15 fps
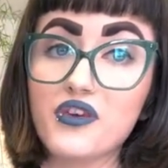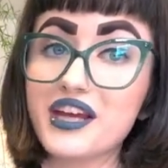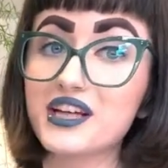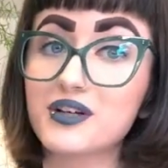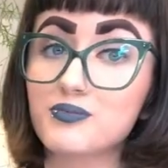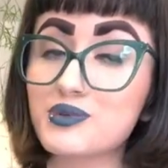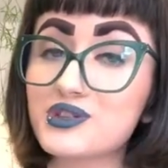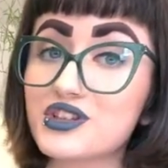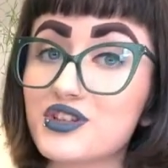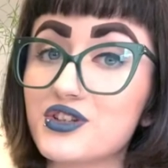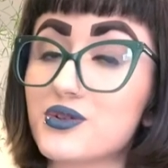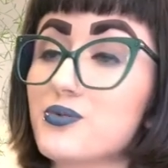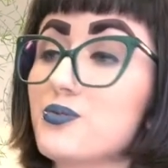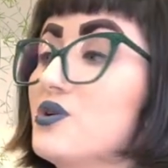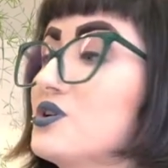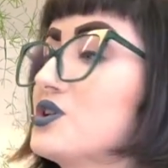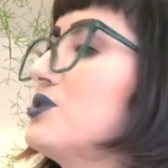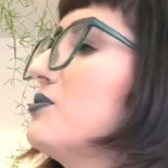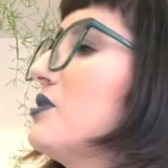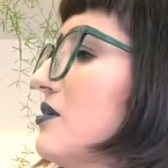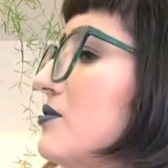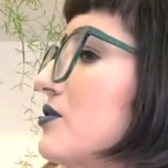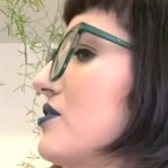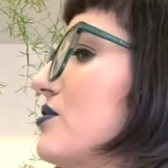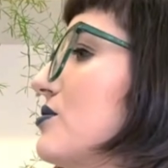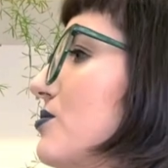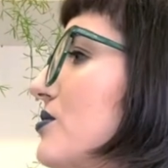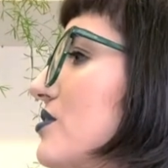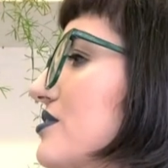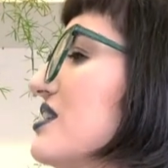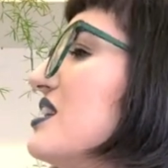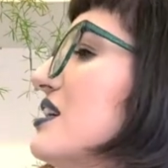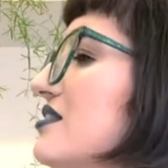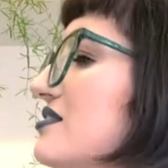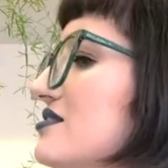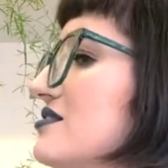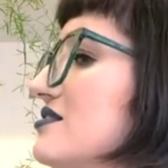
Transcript: It was a good one. You are a good one, yes.